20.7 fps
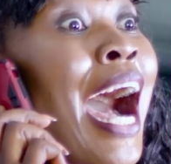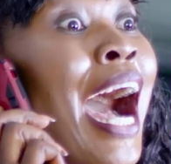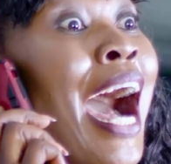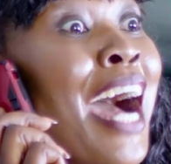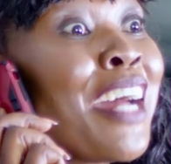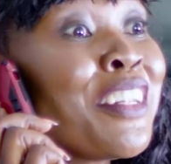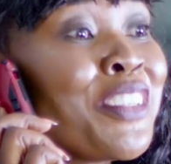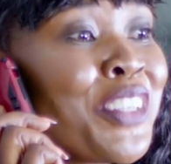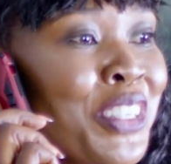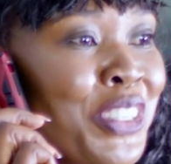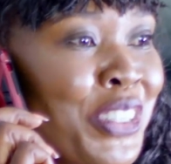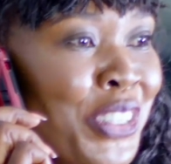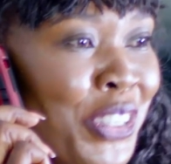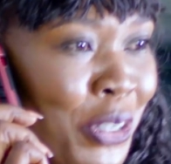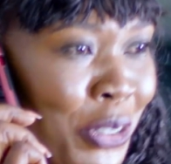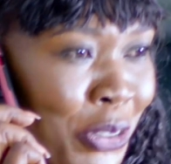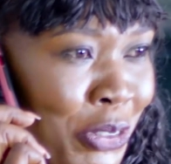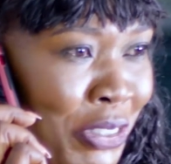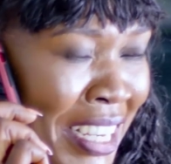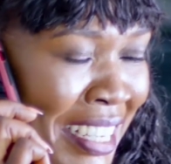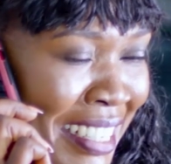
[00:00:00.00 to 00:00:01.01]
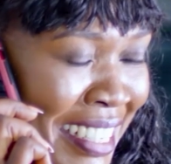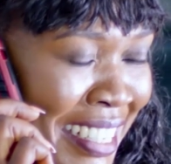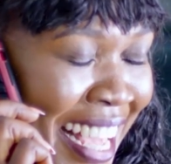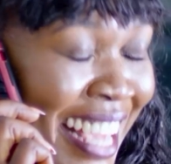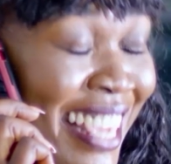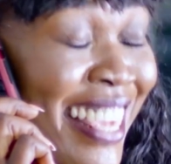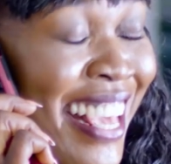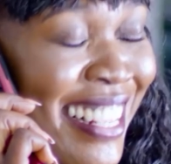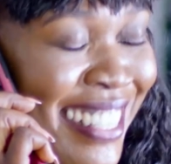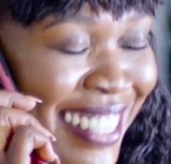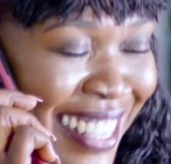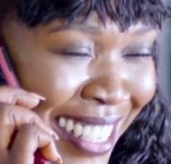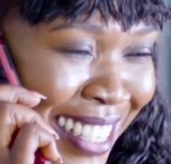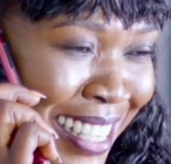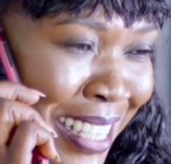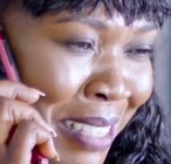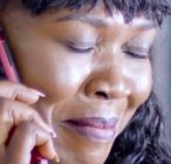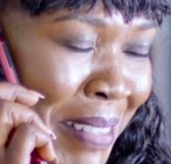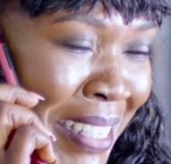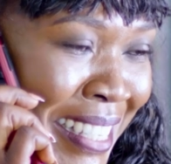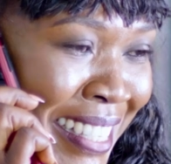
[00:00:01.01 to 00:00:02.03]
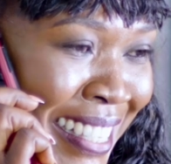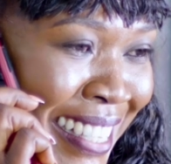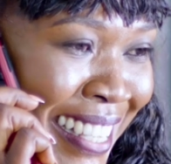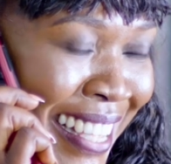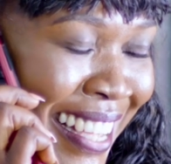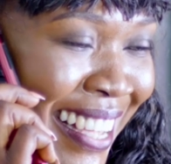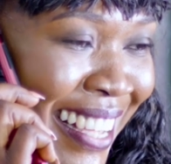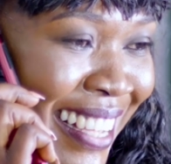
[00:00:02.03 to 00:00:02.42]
and your children. Yes, yes, yes, please.